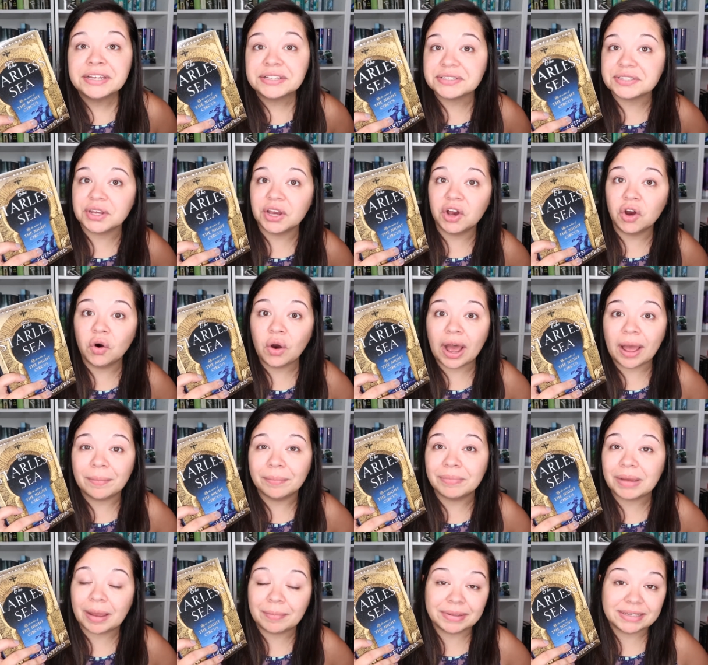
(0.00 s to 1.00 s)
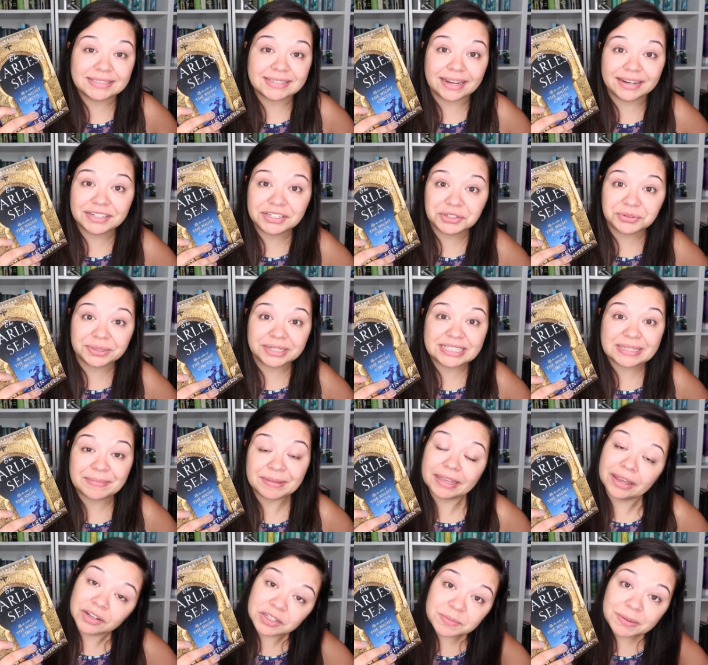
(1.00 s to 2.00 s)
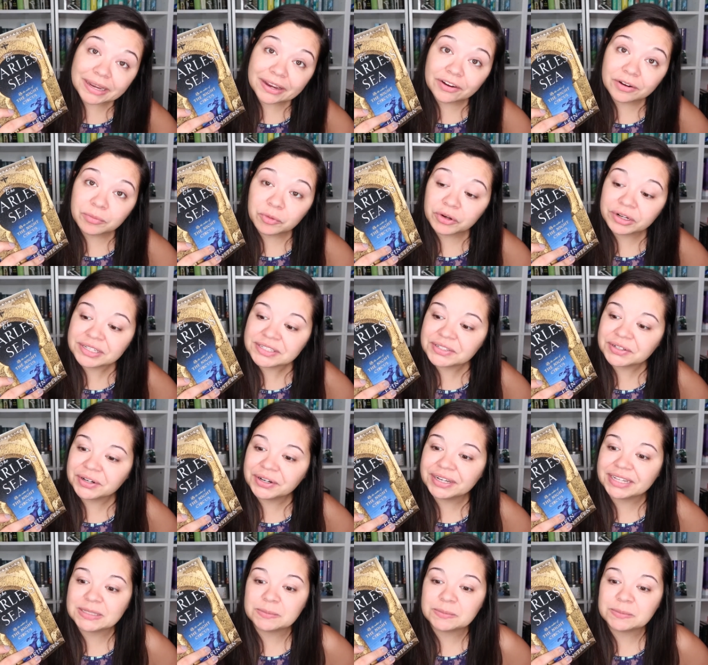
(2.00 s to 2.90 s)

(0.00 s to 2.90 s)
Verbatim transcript: so I'm excited to read something else by Erin Morgenstern.